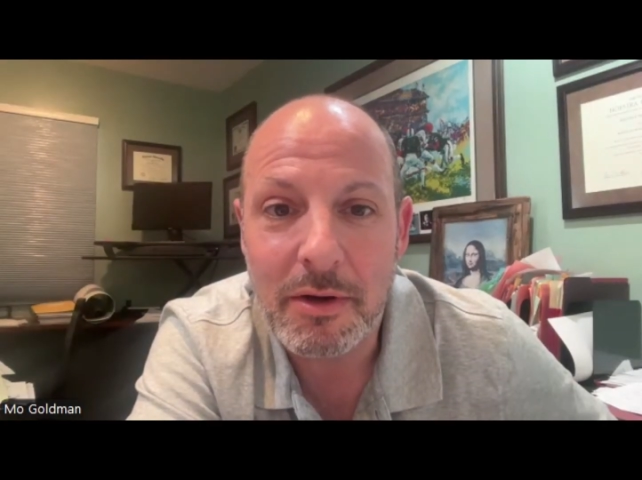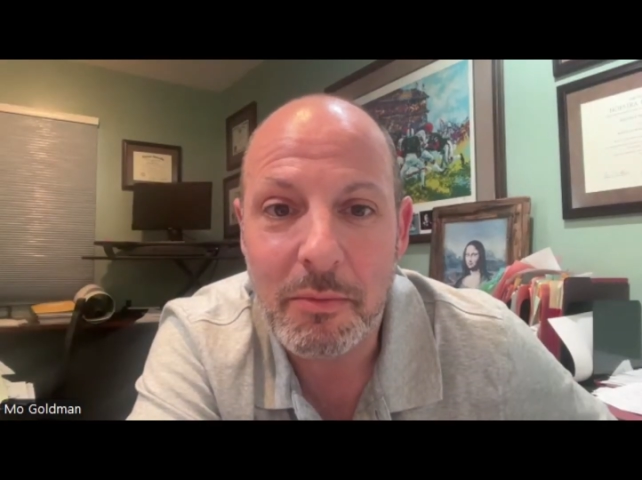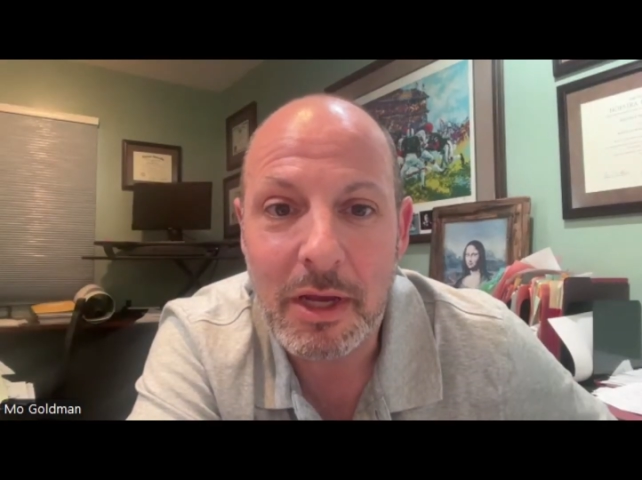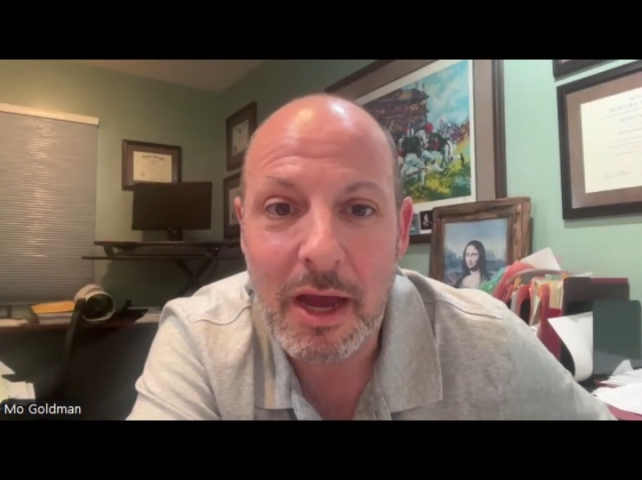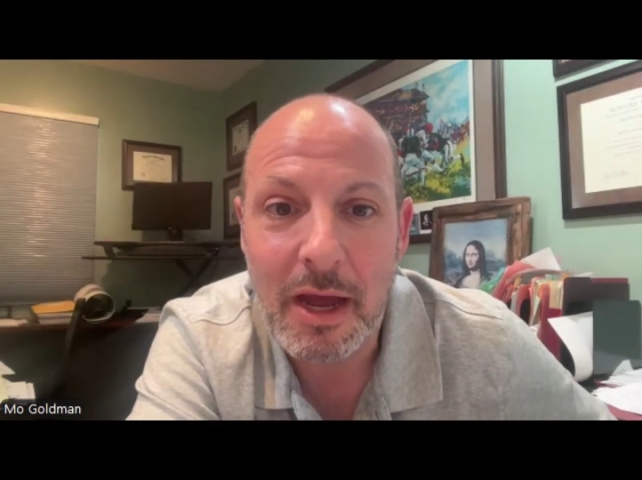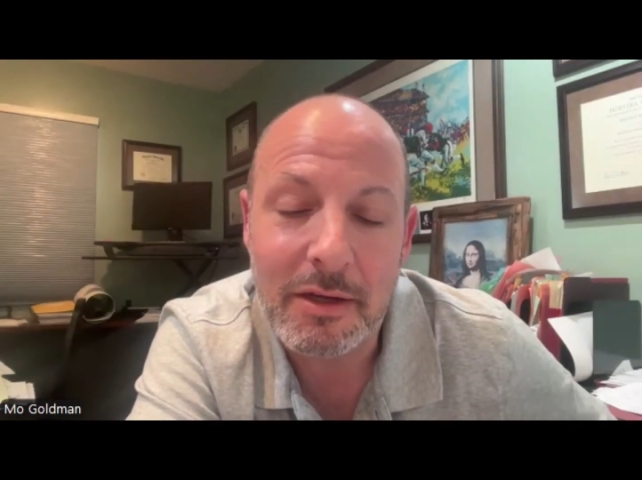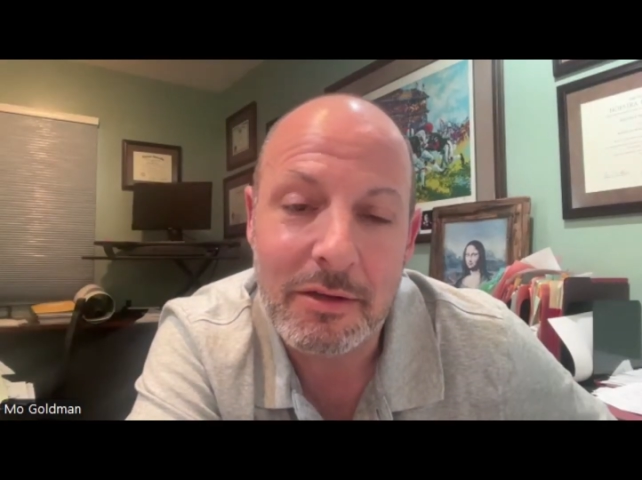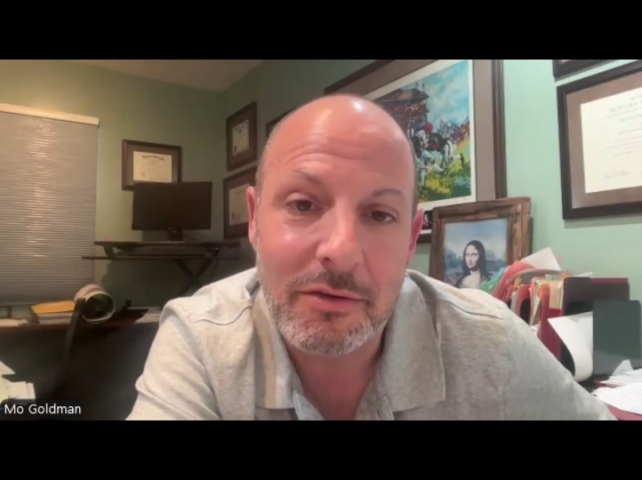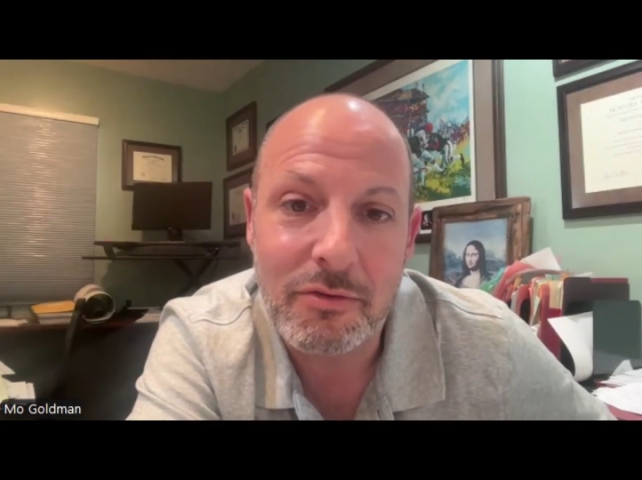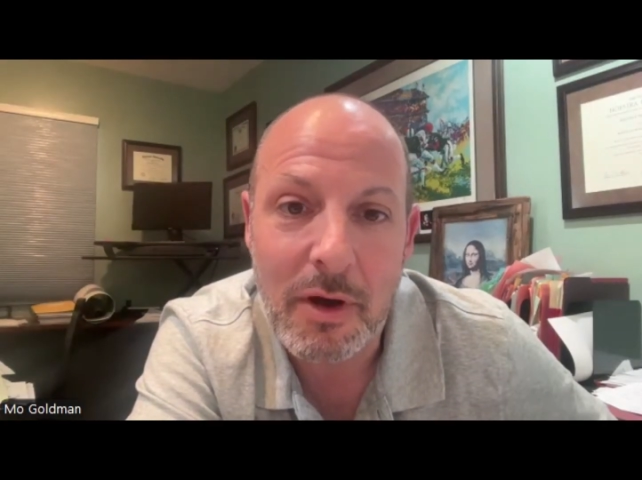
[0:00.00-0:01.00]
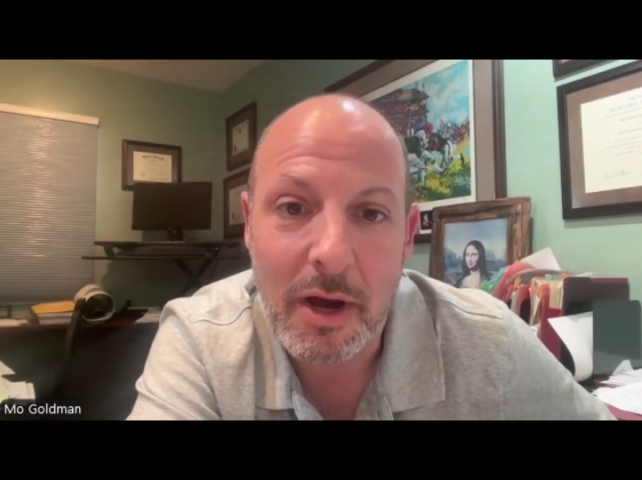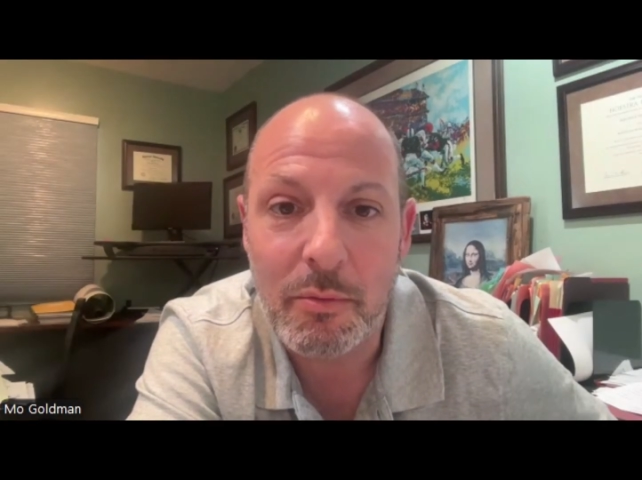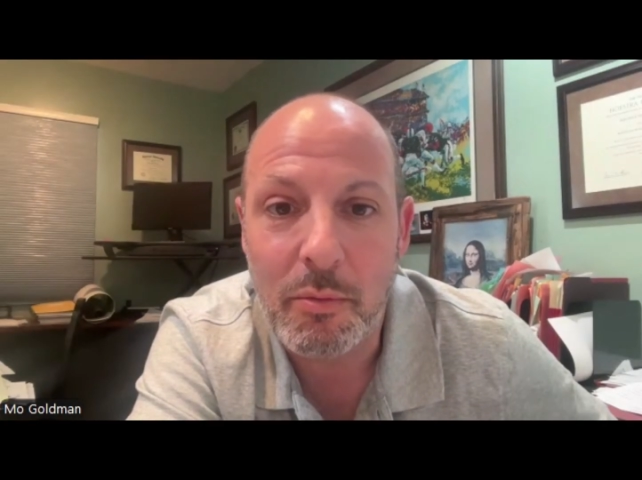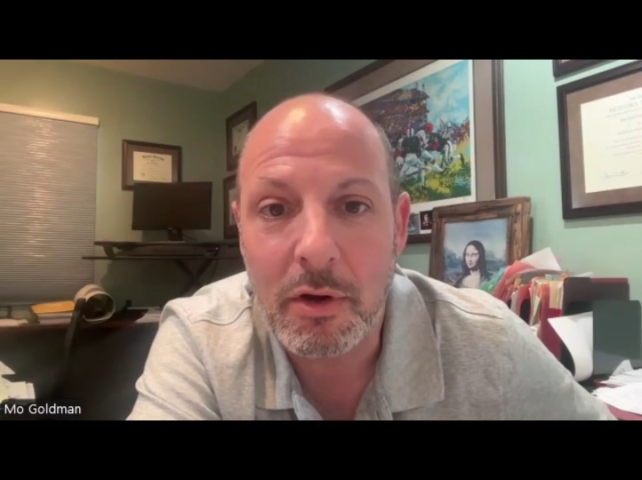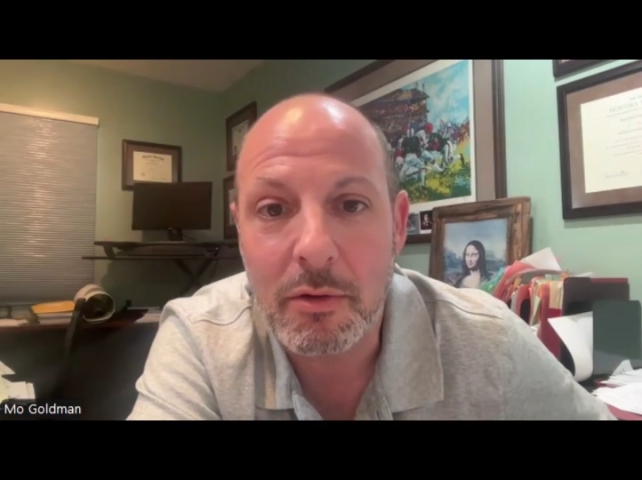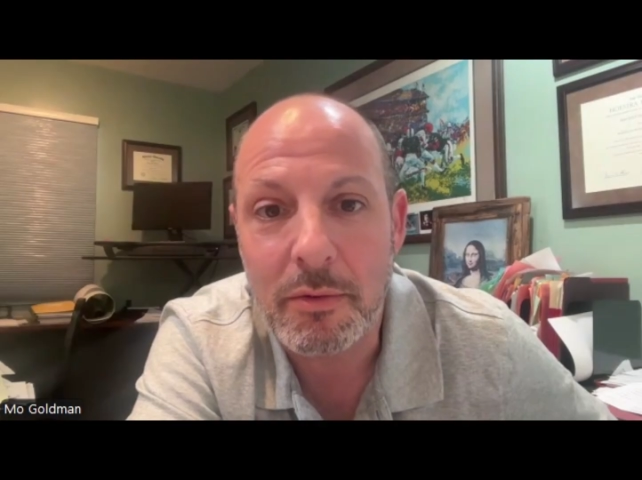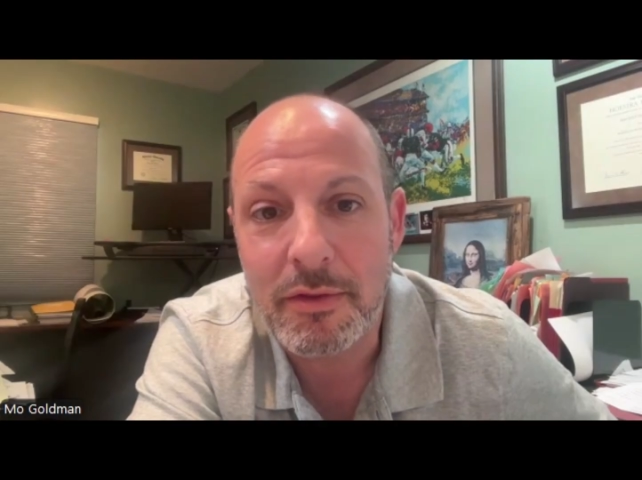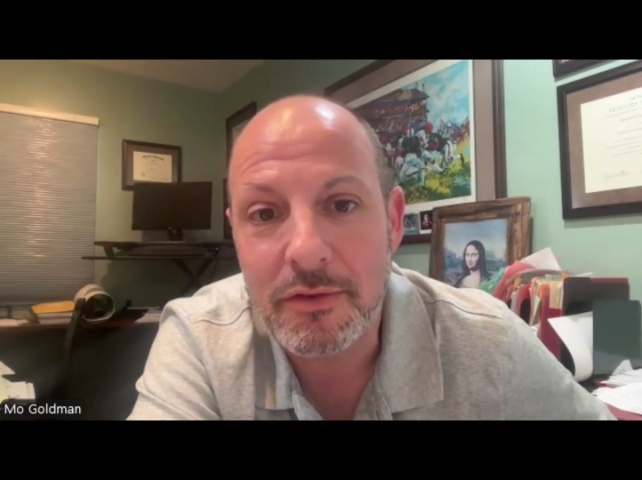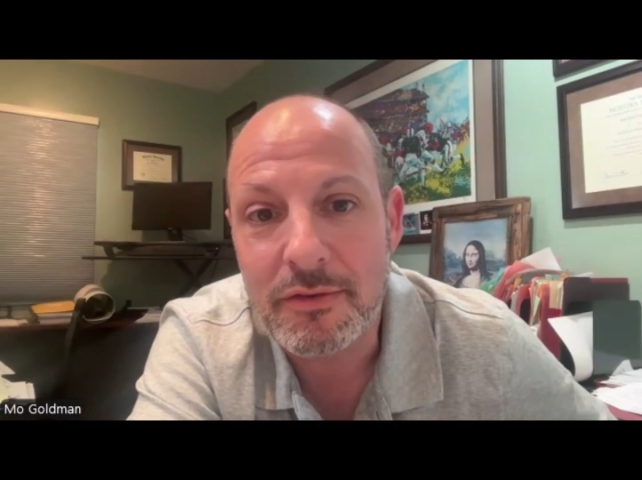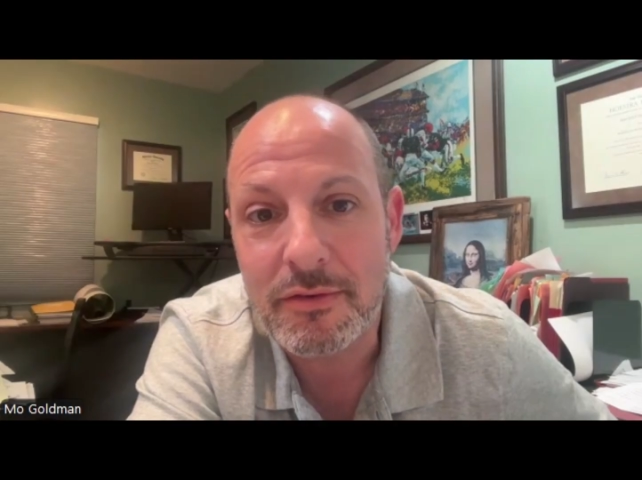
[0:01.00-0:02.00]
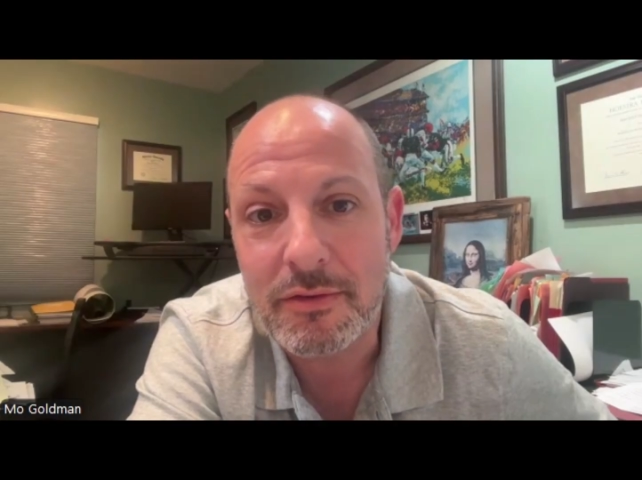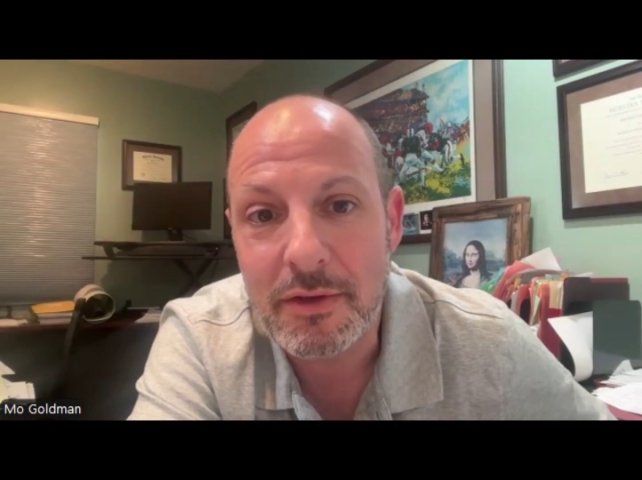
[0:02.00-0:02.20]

and we got to try to work with these